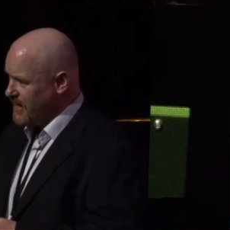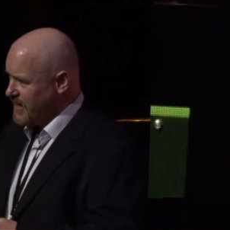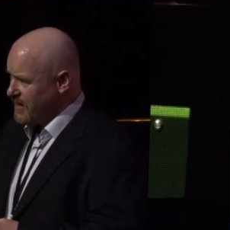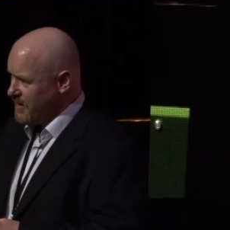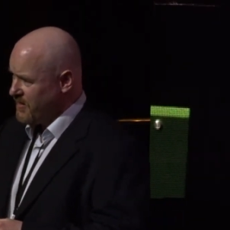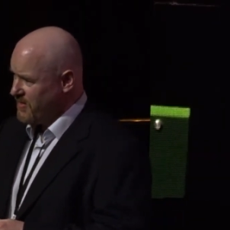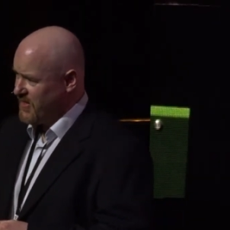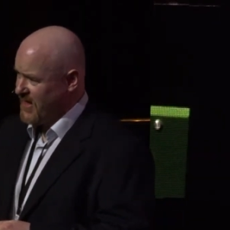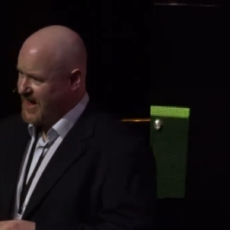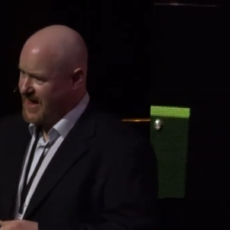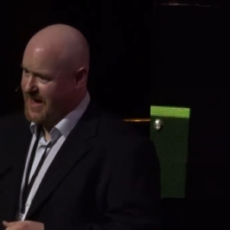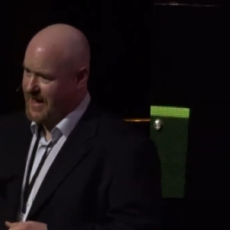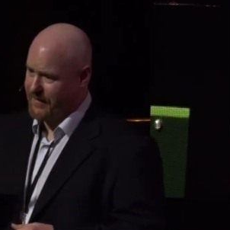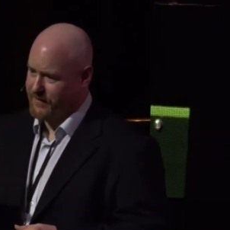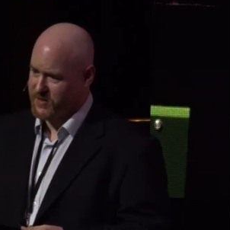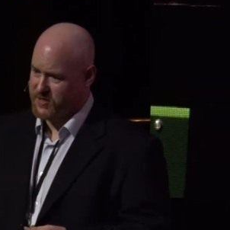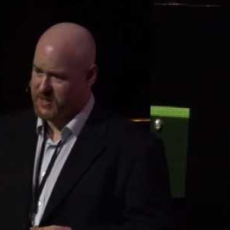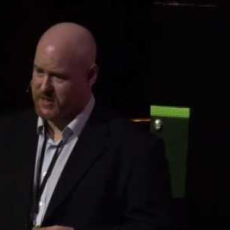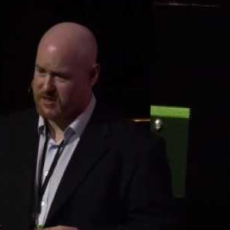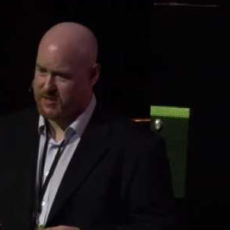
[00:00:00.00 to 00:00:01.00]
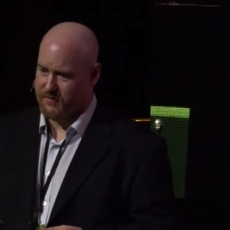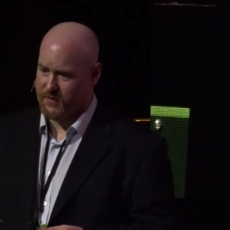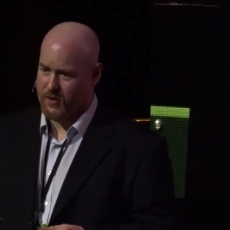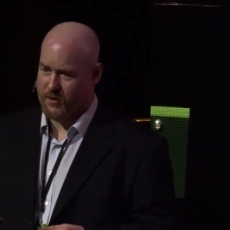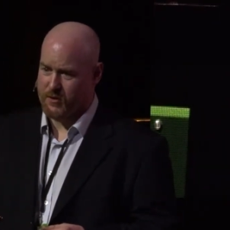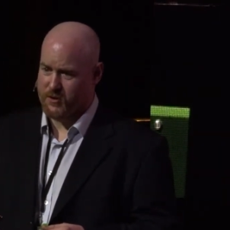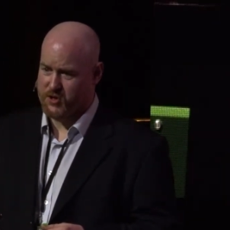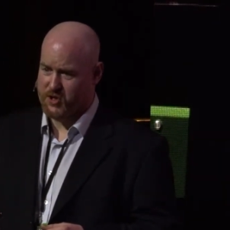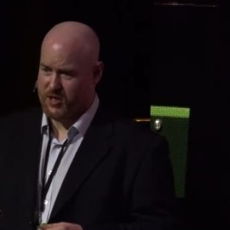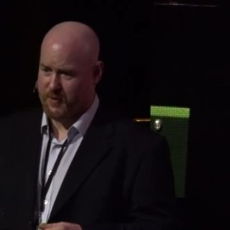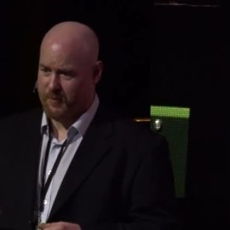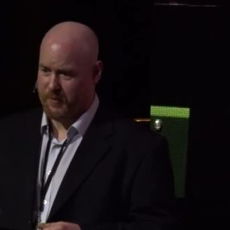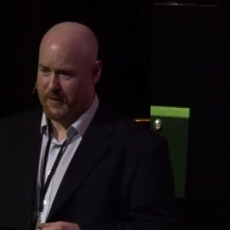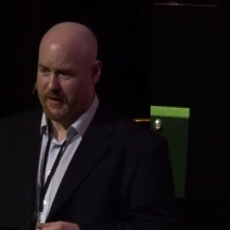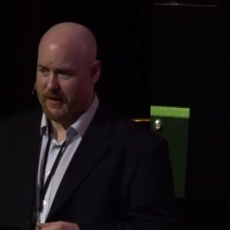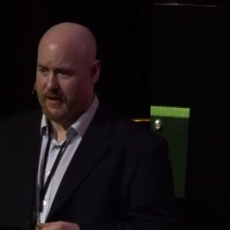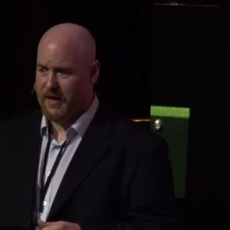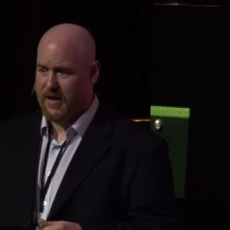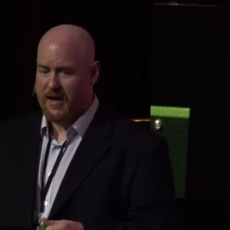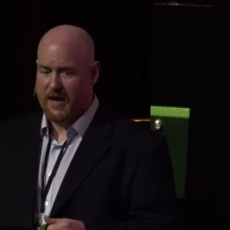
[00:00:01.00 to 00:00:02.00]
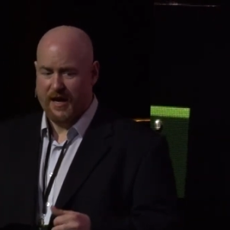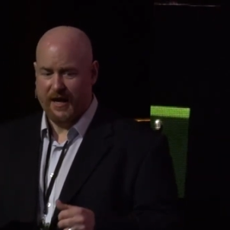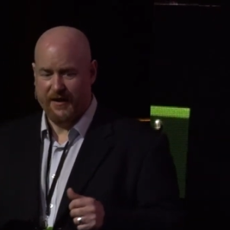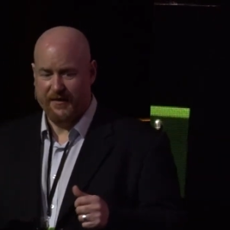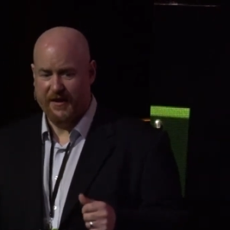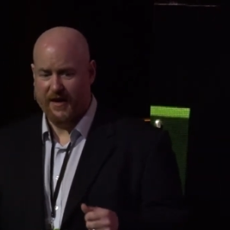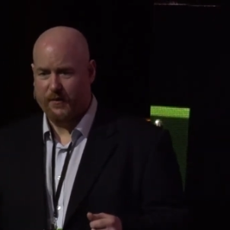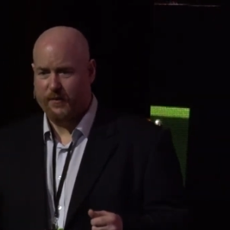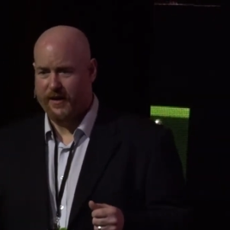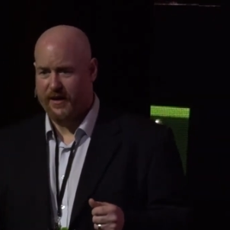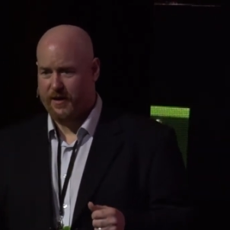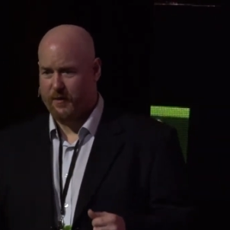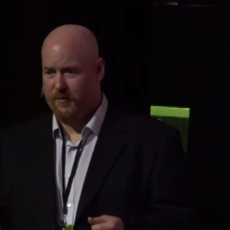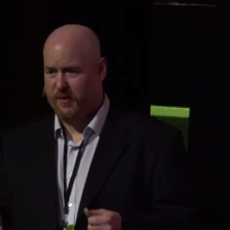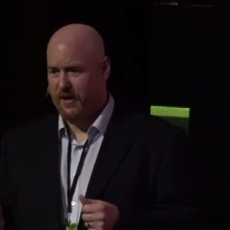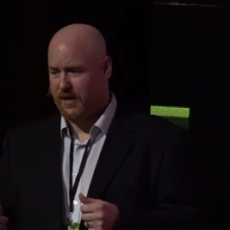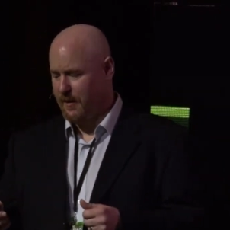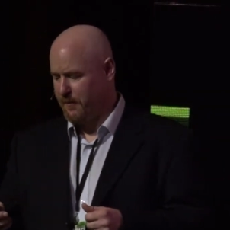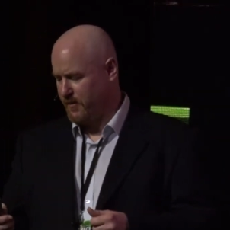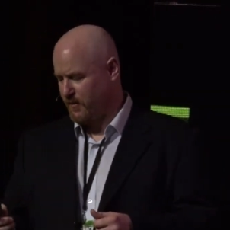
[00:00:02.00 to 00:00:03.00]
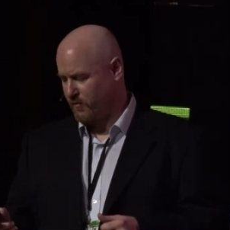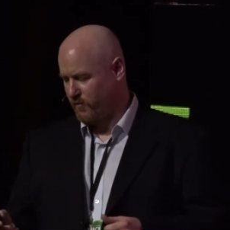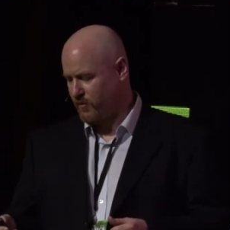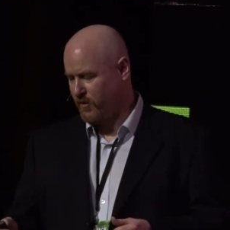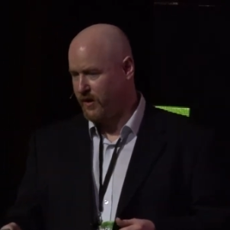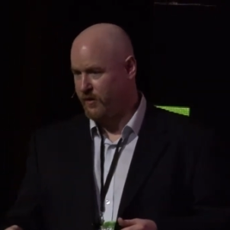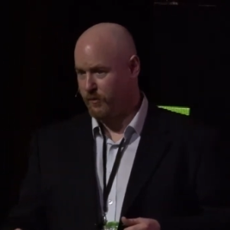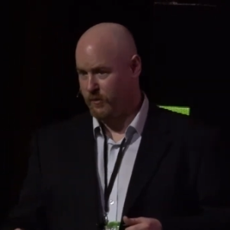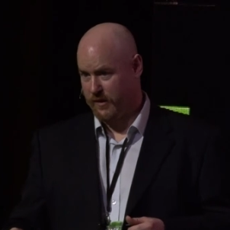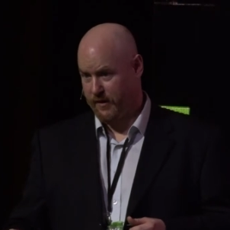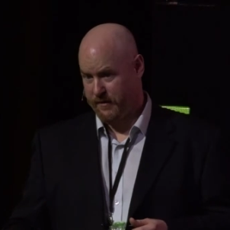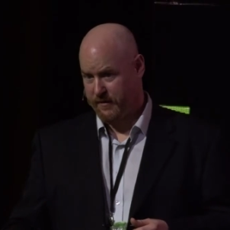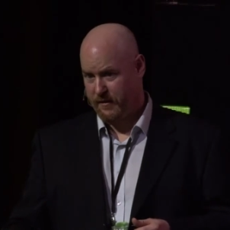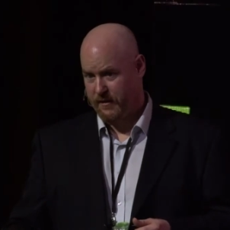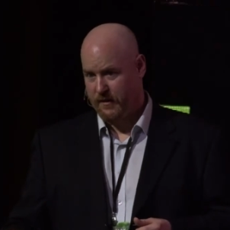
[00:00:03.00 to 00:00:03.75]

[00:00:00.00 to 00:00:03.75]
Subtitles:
they have a sense of ownership in, and they're ready to pick up and run with.